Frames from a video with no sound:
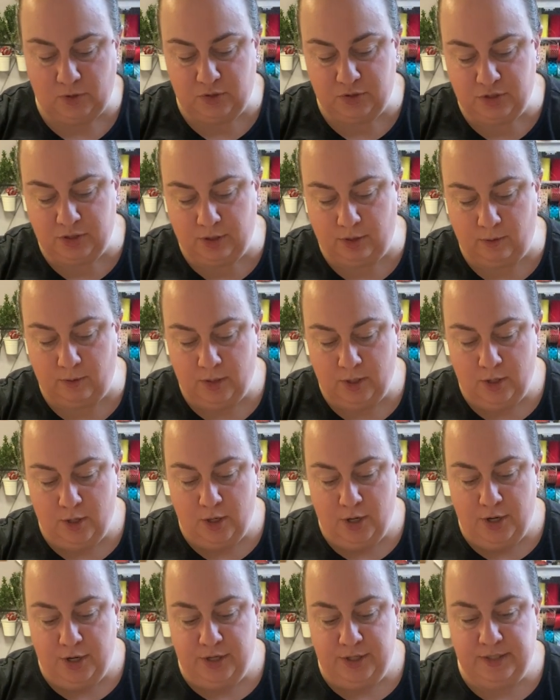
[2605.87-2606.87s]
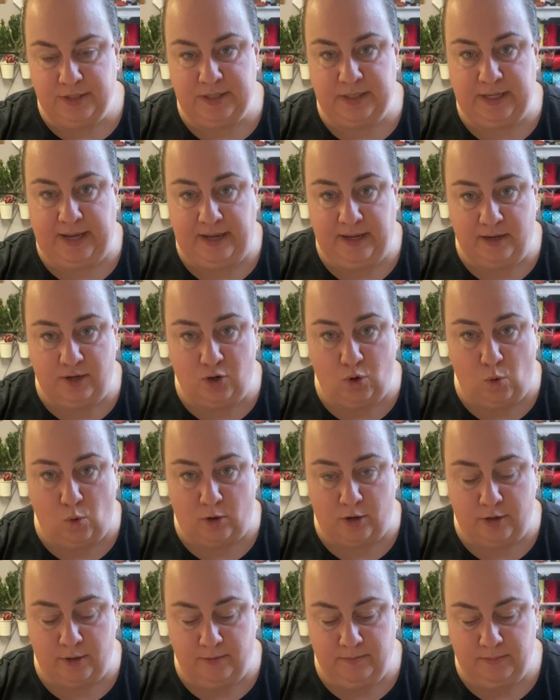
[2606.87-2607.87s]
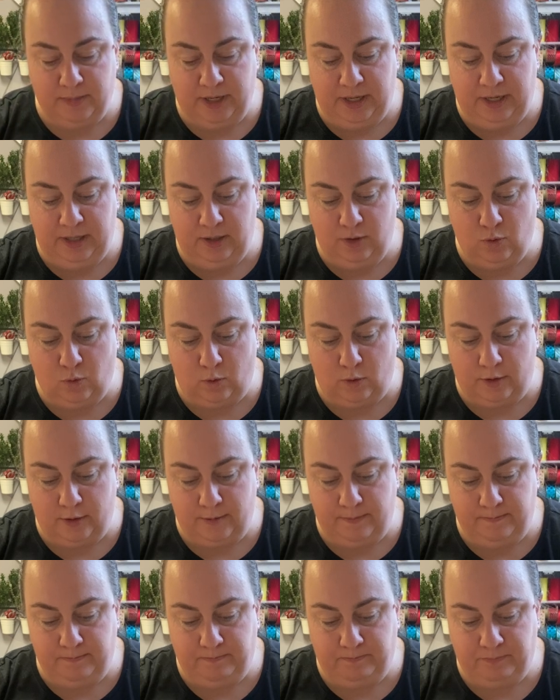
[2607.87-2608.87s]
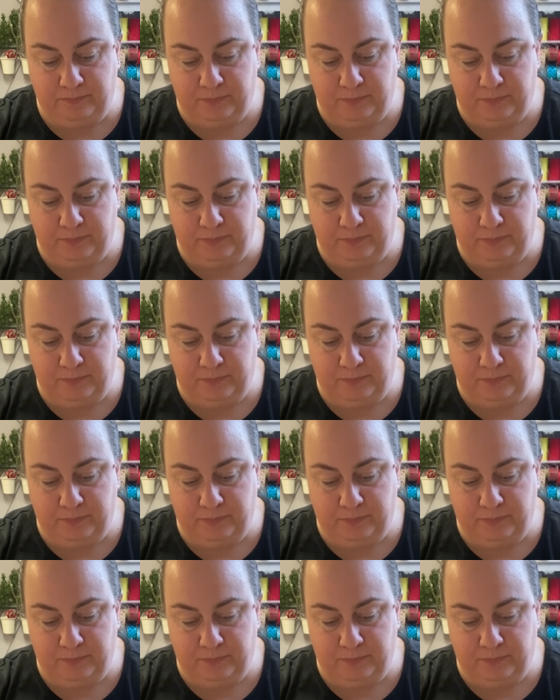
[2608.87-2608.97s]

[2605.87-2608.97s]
So take a corner, any corner,